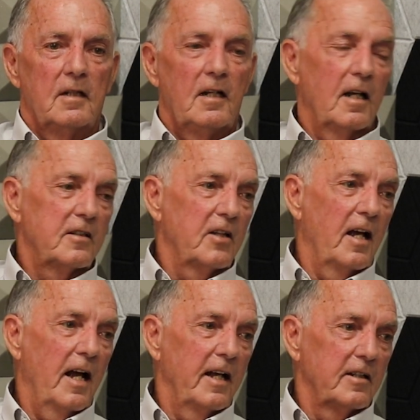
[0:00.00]
he liked to
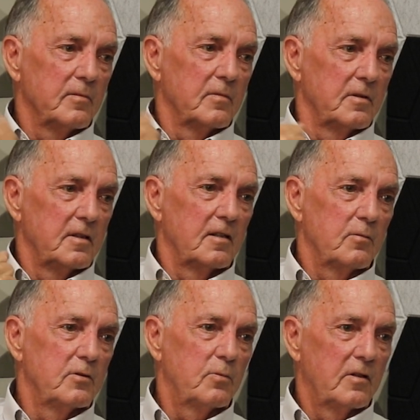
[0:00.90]
hang him. That
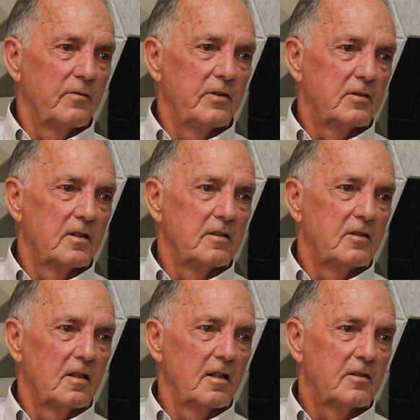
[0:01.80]
was one of his things.
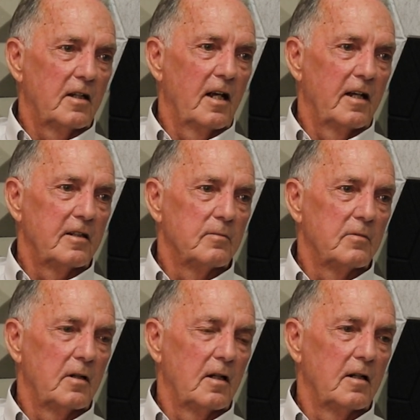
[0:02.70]
He liked to hang
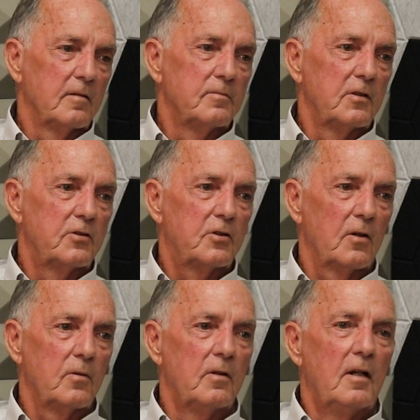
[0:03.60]
him.
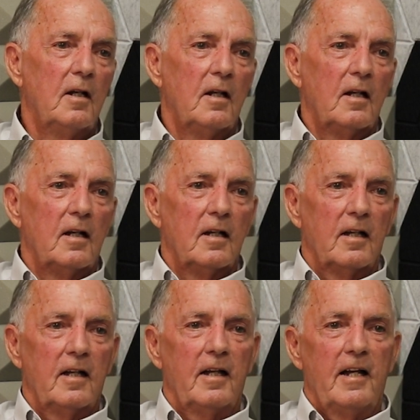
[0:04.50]
So
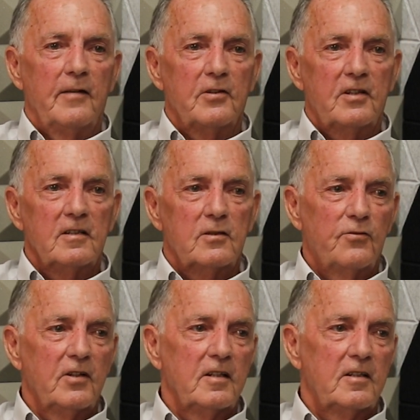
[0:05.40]
everything's
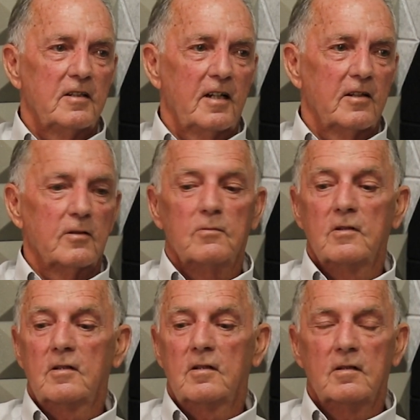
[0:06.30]
fitting together
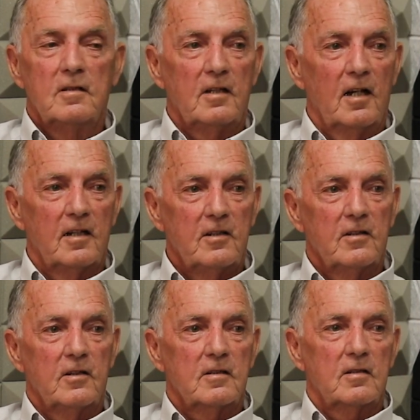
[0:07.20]
with the idea
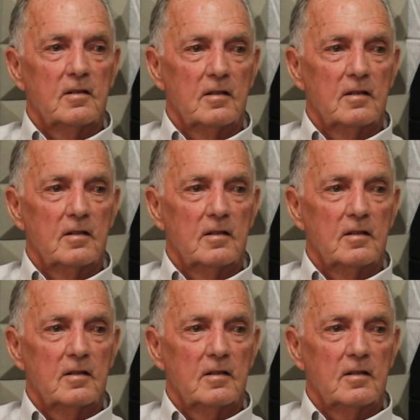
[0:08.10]
that